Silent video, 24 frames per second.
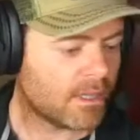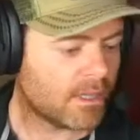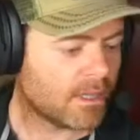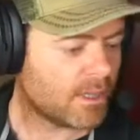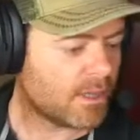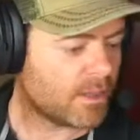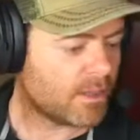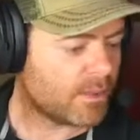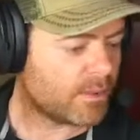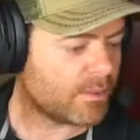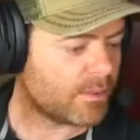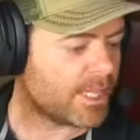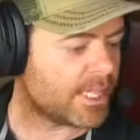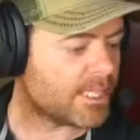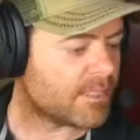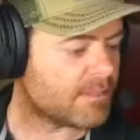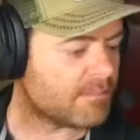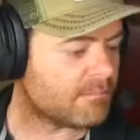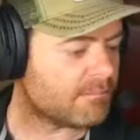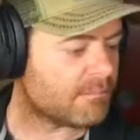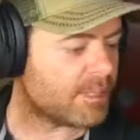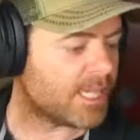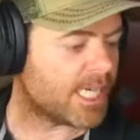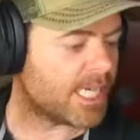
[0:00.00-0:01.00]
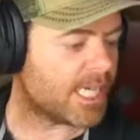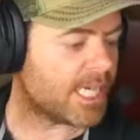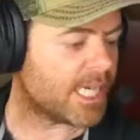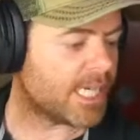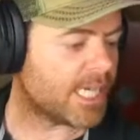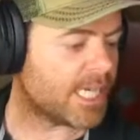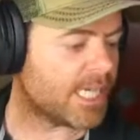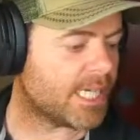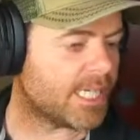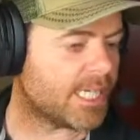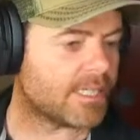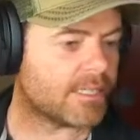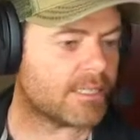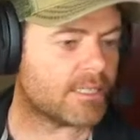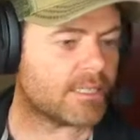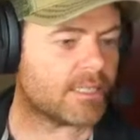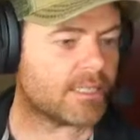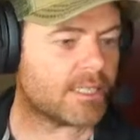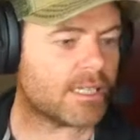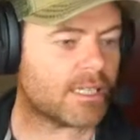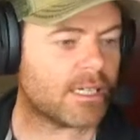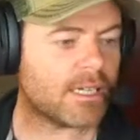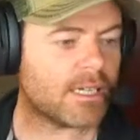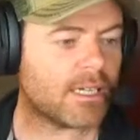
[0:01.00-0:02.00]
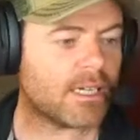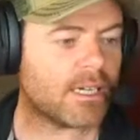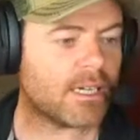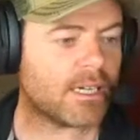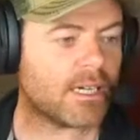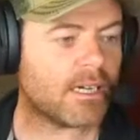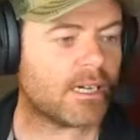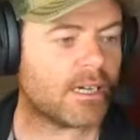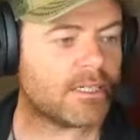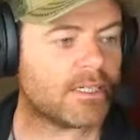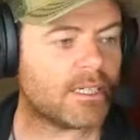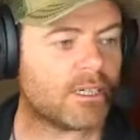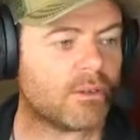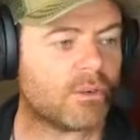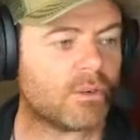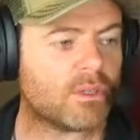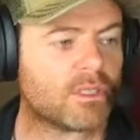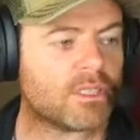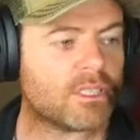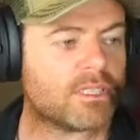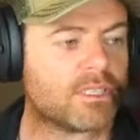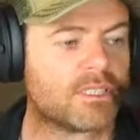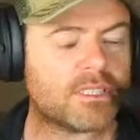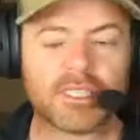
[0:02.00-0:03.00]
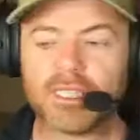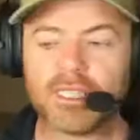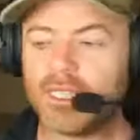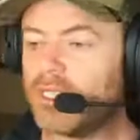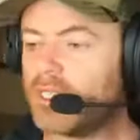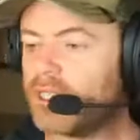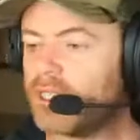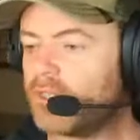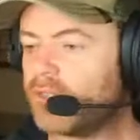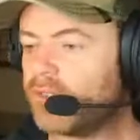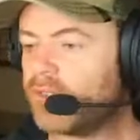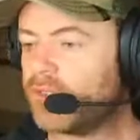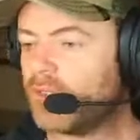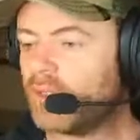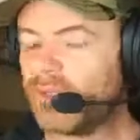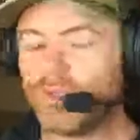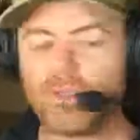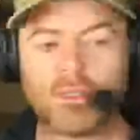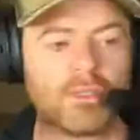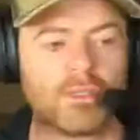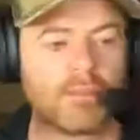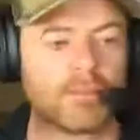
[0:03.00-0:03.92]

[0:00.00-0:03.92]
The reason being is I know what to search for.